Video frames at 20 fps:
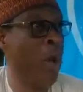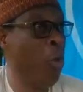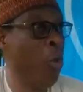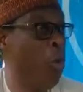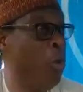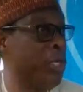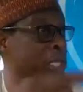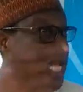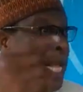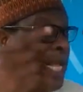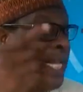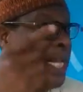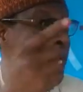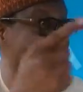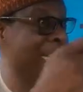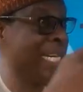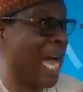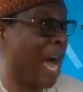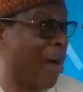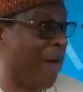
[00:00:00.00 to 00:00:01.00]
We will send the
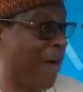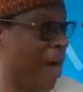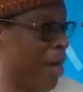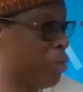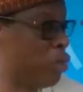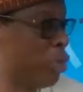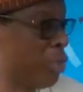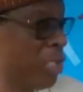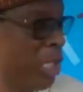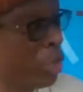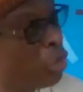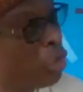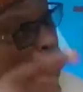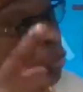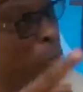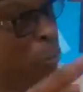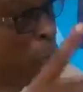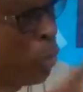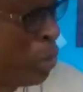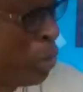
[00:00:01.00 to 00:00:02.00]
leader of our association to
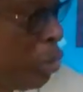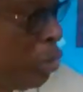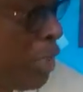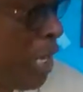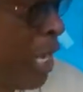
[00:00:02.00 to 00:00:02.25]
produce them.